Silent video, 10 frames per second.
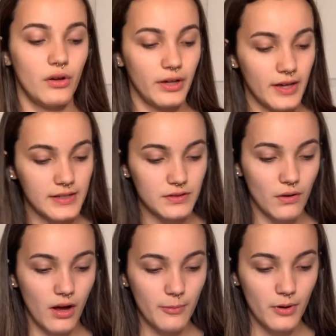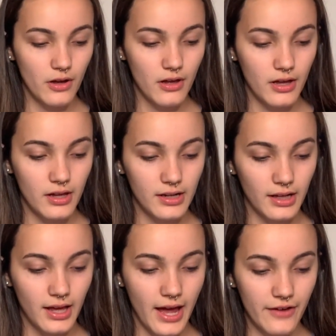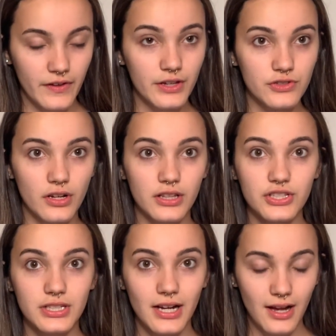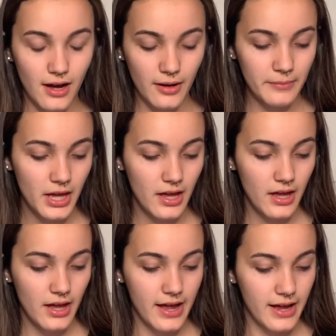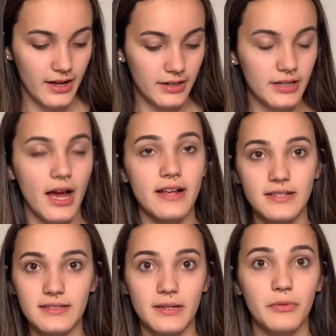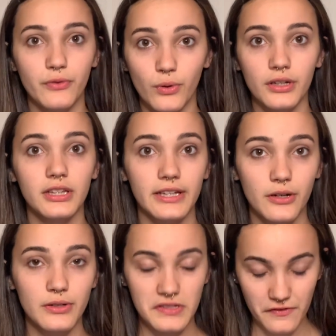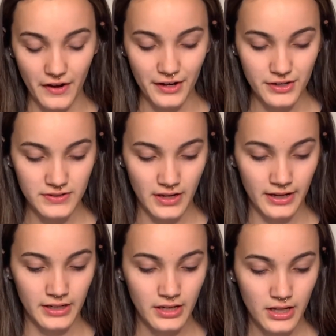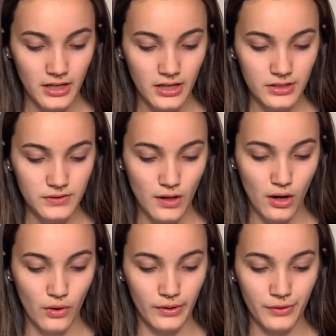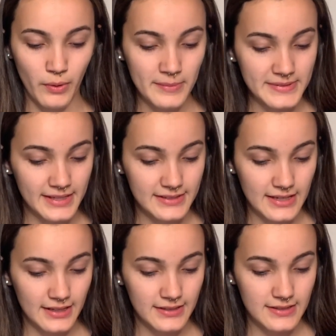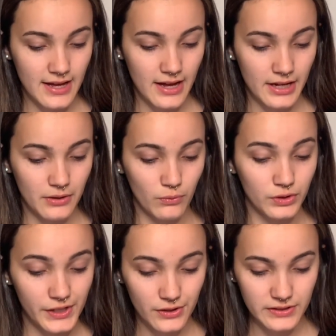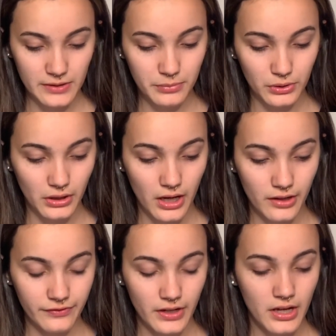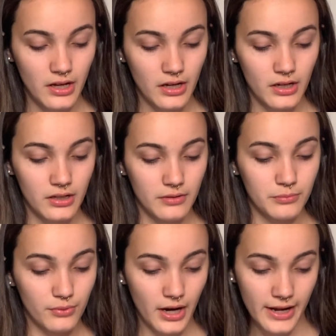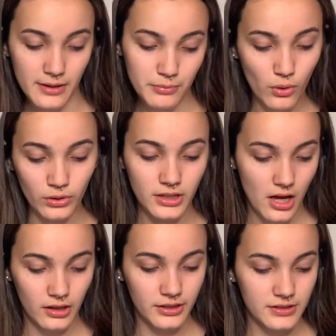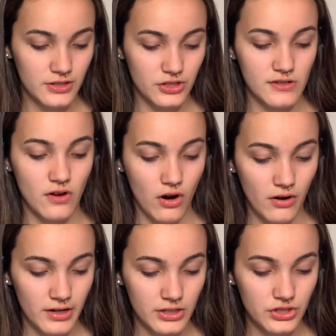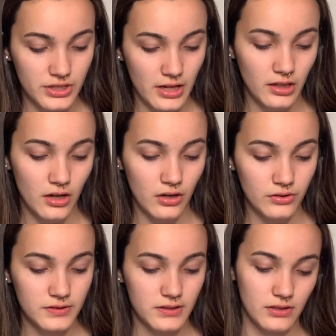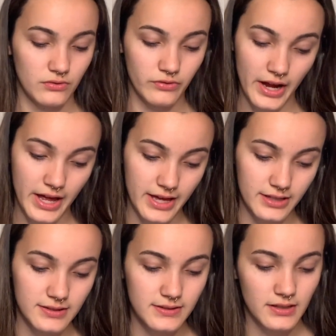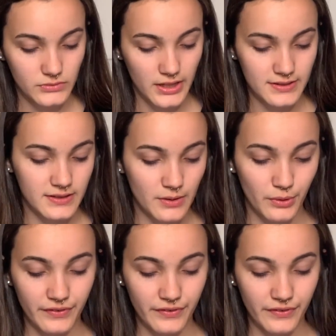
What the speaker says: Okay, so I'm on cafeastrology.com, and as I said before, Leo is a fire sign. So the website says that Leos can pull off bright, bold colors such as orange, yellows, reds. It says that we're